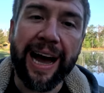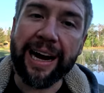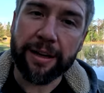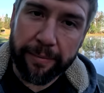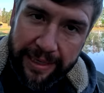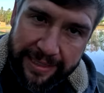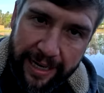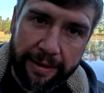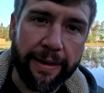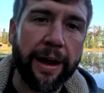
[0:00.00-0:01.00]
how to be
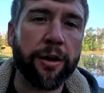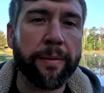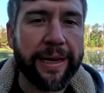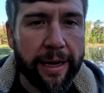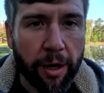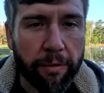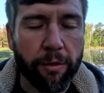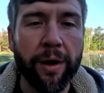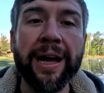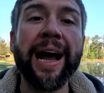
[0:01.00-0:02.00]
safe, how to be
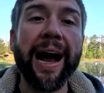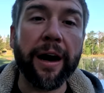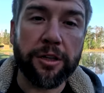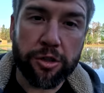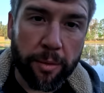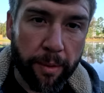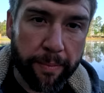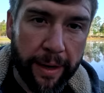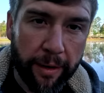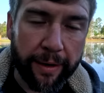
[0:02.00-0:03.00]
careful, how to start
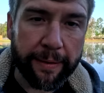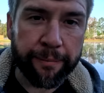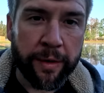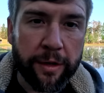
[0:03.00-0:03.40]
preparing.